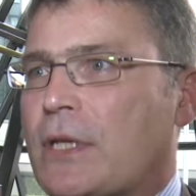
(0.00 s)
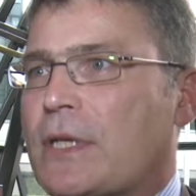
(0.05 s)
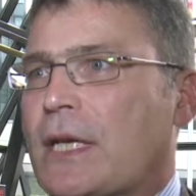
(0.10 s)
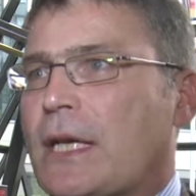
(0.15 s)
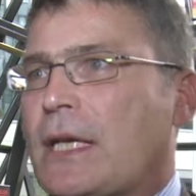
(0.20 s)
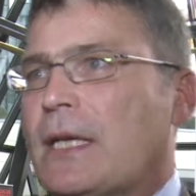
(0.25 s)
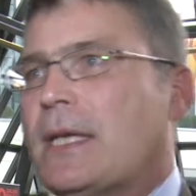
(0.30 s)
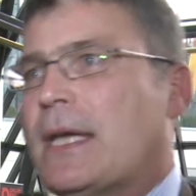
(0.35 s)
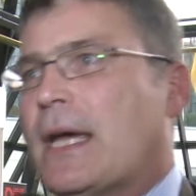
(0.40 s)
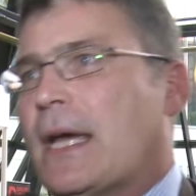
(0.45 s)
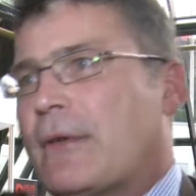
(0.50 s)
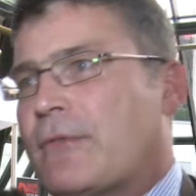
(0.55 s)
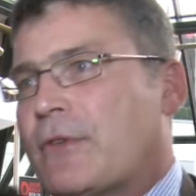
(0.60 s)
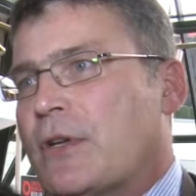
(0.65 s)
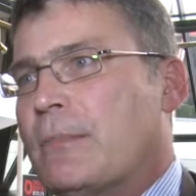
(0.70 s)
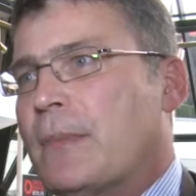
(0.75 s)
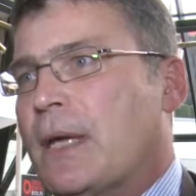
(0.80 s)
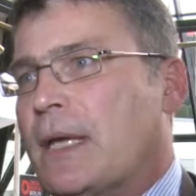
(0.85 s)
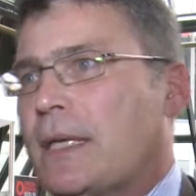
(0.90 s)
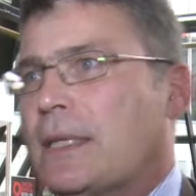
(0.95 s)
day,
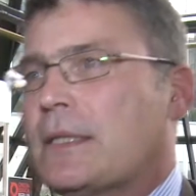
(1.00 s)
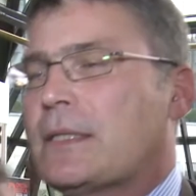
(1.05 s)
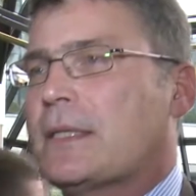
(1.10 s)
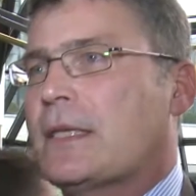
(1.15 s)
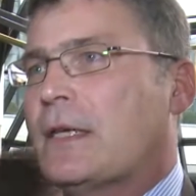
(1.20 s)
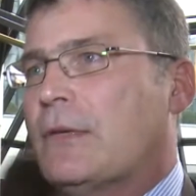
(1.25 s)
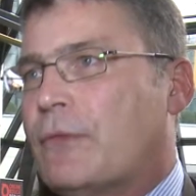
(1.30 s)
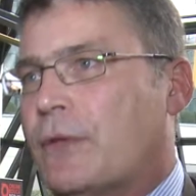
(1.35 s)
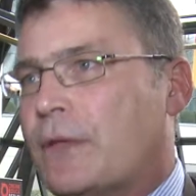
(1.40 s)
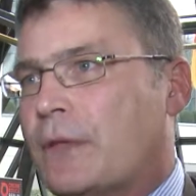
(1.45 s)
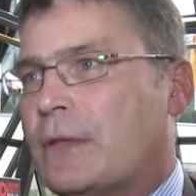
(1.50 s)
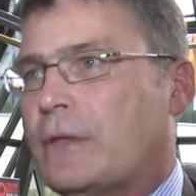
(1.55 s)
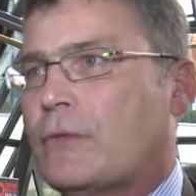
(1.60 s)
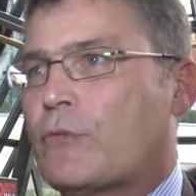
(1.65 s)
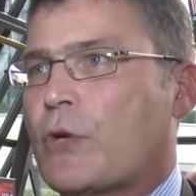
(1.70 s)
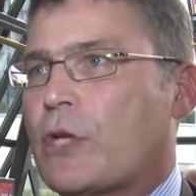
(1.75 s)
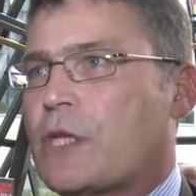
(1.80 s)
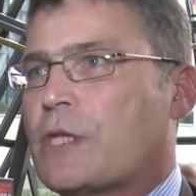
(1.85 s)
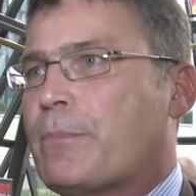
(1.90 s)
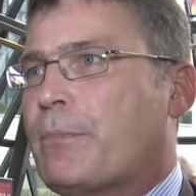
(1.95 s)
every minute, given
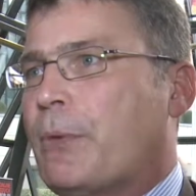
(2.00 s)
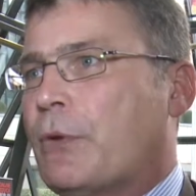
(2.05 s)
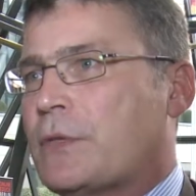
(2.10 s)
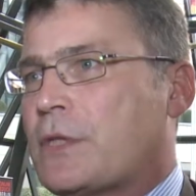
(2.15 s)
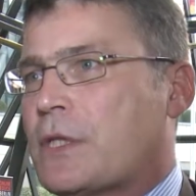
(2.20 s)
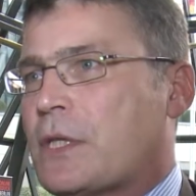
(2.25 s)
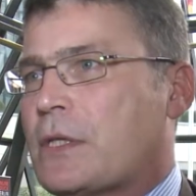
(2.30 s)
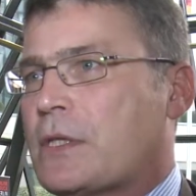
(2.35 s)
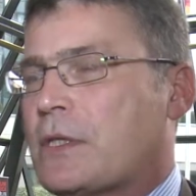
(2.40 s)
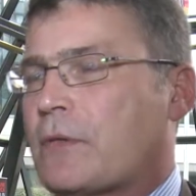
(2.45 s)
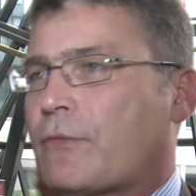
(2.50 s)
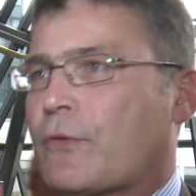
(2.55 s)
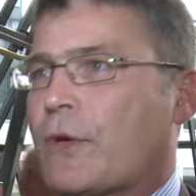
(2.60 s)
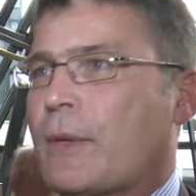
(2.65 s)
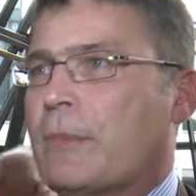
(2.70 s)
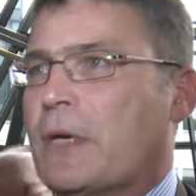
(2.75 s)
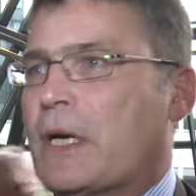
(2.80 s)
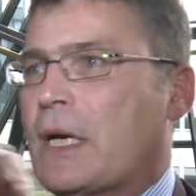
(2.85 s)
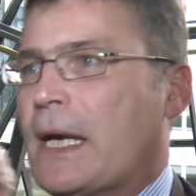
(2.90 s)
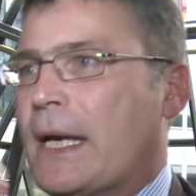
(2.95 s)
responses
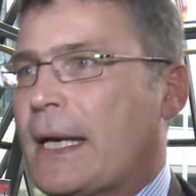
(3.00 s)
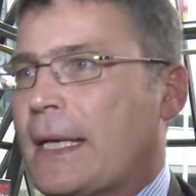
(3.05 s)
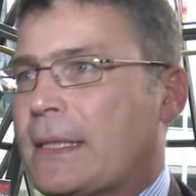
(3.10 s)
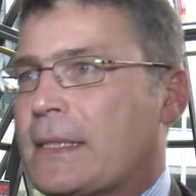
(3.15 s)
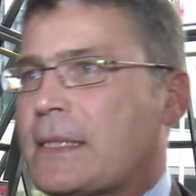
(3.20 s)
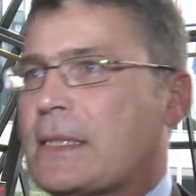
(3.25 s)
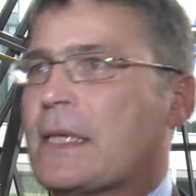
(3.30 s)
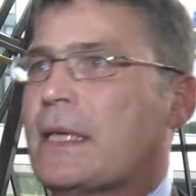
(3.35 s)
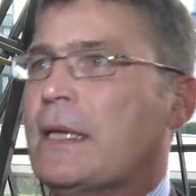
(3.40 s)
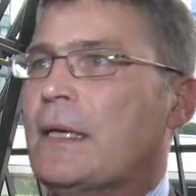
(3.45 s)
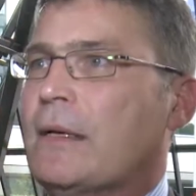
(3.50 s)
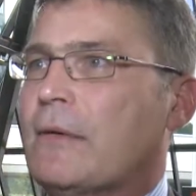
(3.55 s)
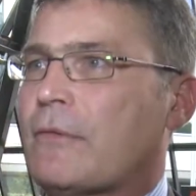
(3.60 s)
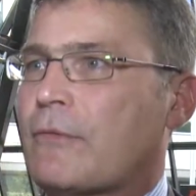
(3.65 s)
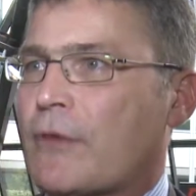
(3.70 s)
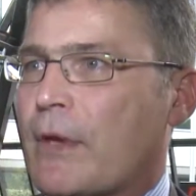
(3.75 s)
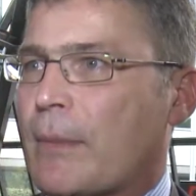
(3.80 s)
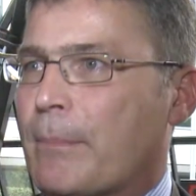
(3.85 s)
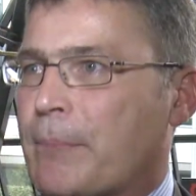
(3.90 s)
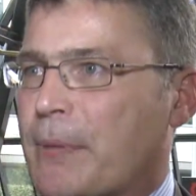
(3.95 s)
from clients,
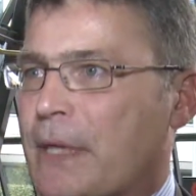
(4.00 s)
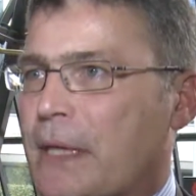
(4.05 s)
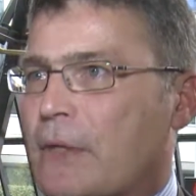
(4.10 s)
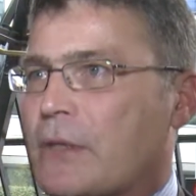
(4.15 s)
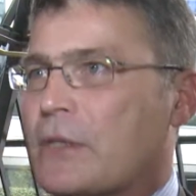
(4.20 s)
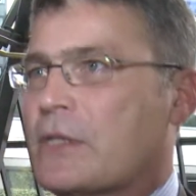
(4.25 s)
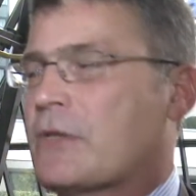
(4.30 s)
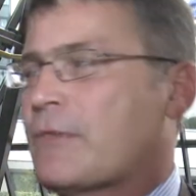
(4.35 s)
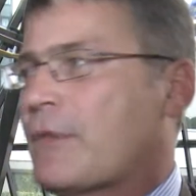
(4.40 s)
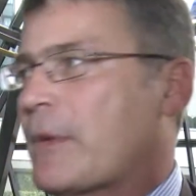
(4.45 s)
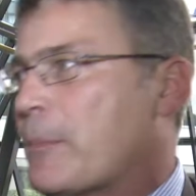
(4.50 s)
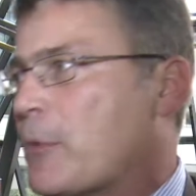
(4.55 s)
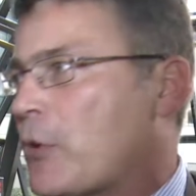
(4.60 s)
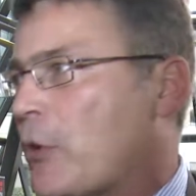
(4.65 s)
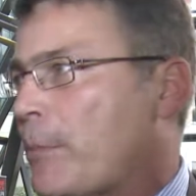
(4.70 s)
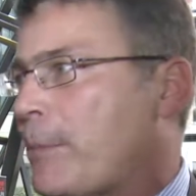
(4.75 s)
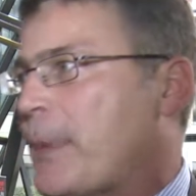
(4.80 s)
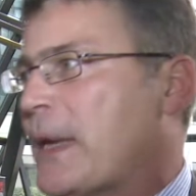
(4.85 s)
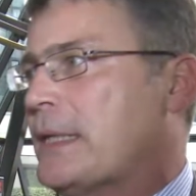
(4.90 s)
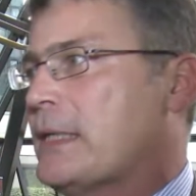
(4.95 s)
from peers, from
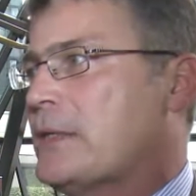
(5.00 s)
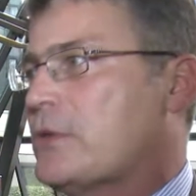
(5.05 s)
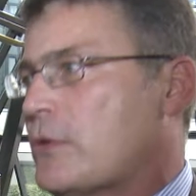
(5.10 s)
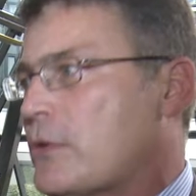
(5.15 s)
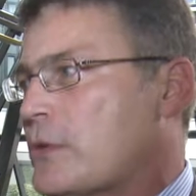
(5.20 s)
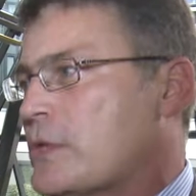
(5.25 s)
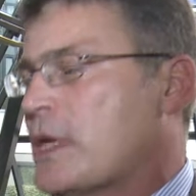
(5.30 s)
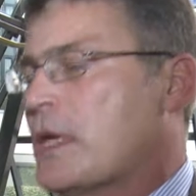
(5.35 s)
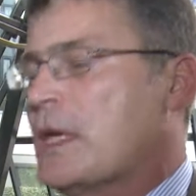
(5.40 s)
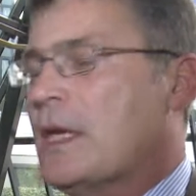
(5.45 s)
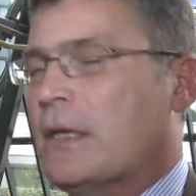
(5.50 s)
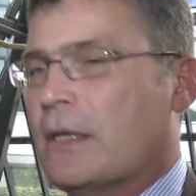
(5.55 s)
competitors.